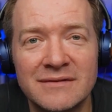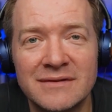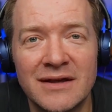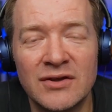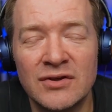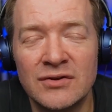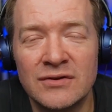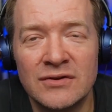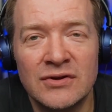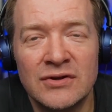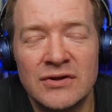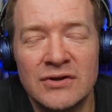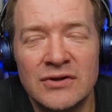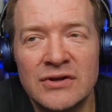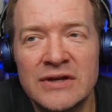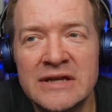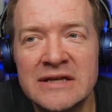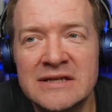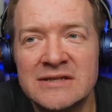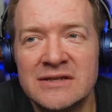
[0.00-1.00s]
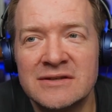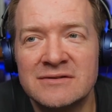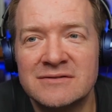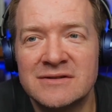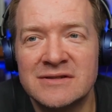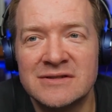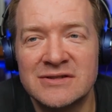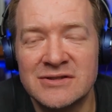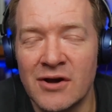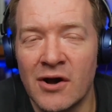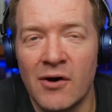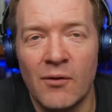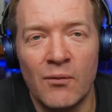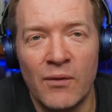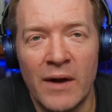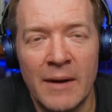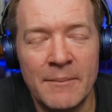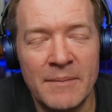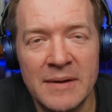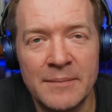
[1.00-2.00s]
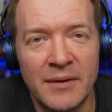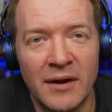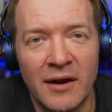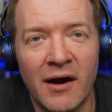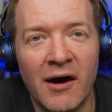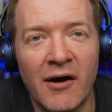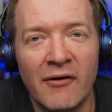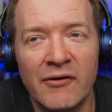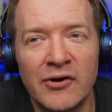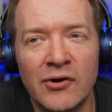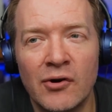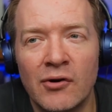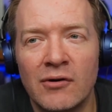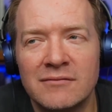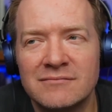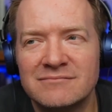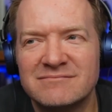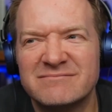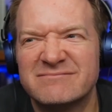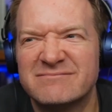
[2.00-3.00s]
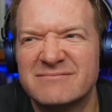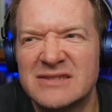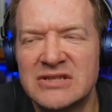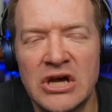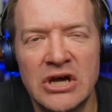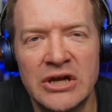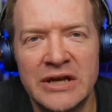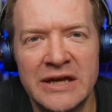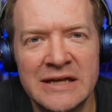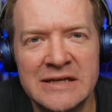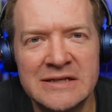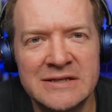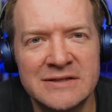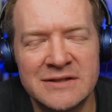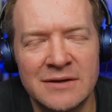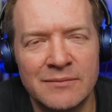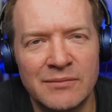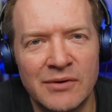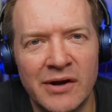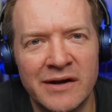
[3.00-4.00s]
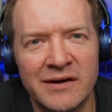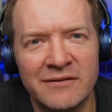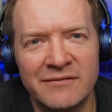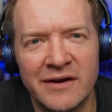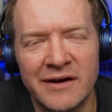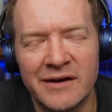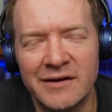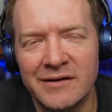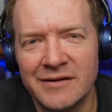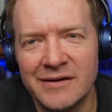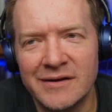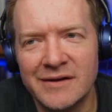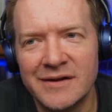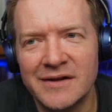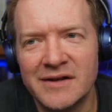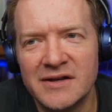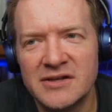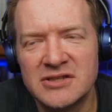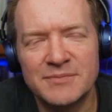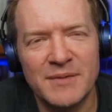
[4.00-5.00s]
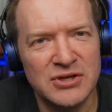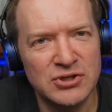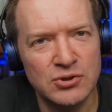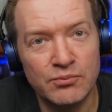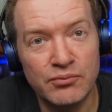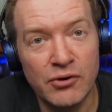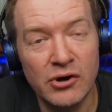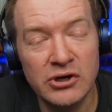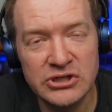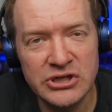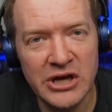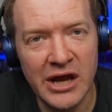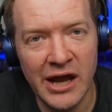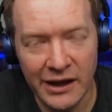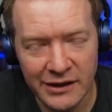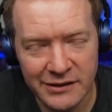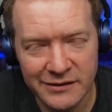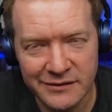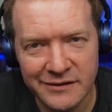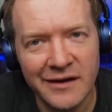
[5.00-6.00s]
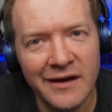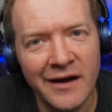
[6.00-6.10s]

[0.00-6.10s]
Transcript: you need to start where people are and not turn it into some kind of a special project.